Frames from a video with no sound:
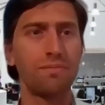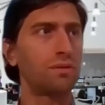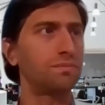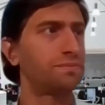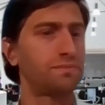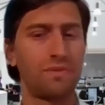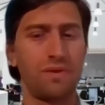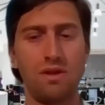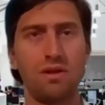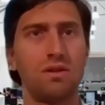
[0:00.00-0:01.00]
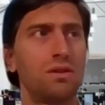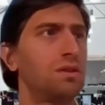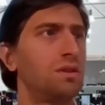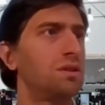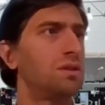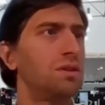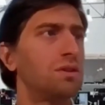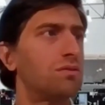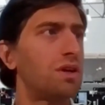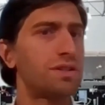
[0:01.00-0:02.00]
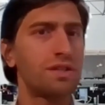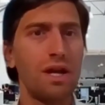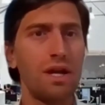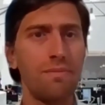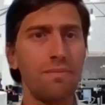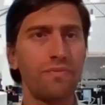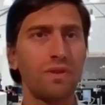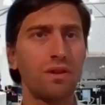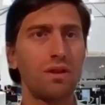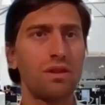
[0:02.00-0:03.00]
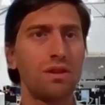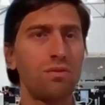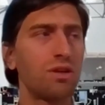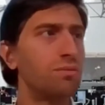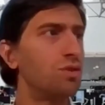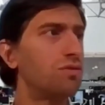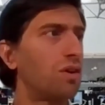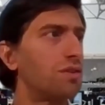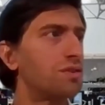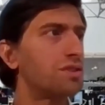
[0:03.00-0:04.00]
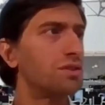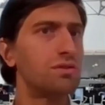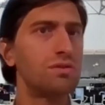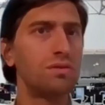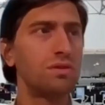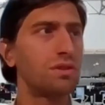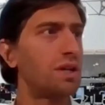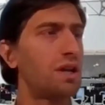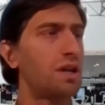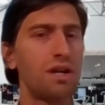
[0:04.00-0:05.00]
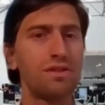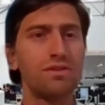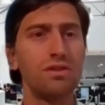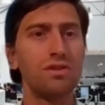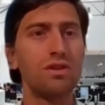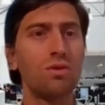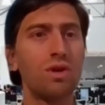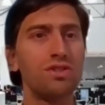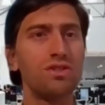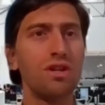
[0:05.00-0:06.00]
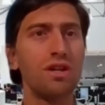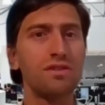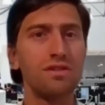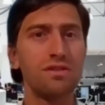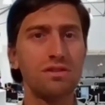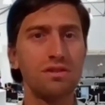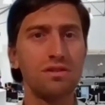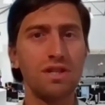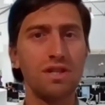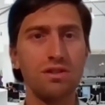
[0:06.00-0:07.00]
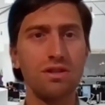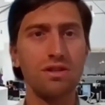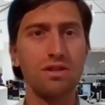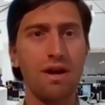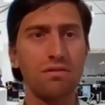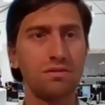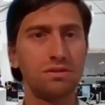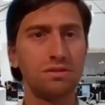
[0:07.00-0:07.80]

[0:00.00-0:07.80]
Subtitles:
Cool. Right. I think we can move on to the questions and answers session now.